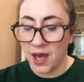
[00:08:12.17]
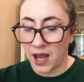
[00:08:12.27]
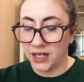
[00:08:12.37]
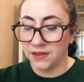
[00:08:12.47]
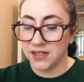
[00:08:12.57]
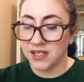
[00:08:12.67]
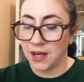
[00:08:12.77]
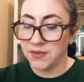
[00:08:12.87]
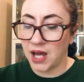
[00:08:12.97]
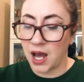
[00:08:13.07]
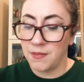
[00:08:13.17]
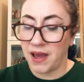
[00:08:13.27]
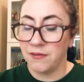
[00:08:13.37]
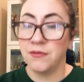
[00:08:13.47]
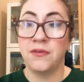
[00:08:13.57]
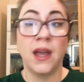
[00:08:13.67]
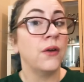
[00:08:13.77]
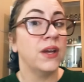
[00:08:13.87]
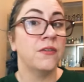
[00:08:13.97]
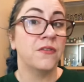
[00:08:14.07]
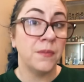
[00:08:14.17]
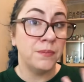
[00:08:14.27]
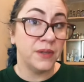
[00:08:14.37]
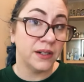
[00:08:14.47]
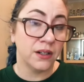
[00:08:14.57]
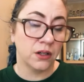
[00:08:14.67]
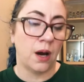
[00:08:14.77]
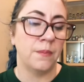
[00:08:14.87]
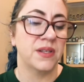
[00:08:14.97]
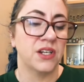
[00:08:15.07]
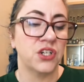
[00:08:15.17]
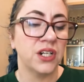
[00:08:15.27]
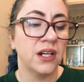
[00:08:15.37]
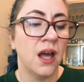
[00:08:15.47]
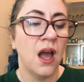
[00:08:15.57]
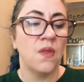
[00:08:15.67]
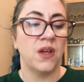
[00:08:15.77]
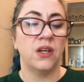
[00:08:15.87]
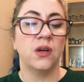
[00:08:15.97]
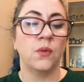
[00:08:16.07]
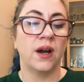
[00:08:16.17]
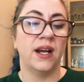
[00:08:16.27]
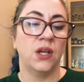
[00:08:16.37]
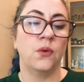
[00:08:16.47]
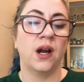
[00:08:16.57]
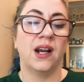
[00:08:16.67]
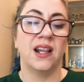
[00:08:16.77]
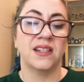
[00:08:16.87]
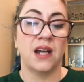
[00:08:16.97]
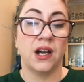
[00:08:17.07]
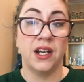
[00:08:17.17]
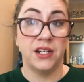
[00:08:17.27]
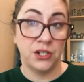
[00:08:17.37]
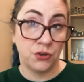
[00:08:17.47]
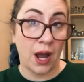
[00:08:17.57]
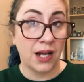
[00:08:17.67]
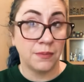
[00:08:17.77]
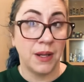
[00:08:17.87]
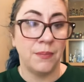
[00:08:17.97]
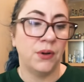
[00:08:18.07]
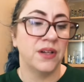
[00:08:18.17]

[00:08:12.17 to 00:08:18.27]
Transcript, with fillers: and at the same time a very familiar composition that you can wear anywhere, and it's not going to detract people.